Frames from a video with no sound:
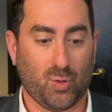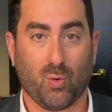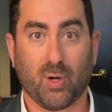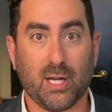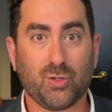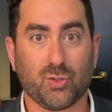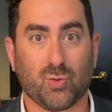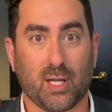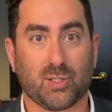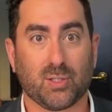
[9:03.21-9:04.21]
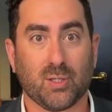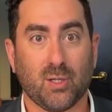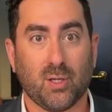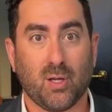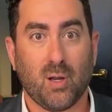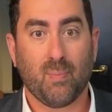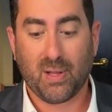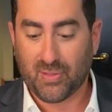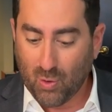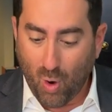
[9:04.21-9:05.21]
lower interest rates.
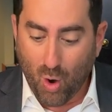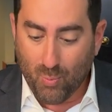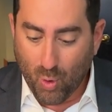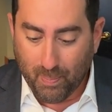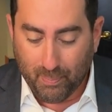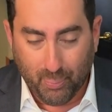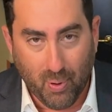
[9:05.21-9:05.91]
But there are more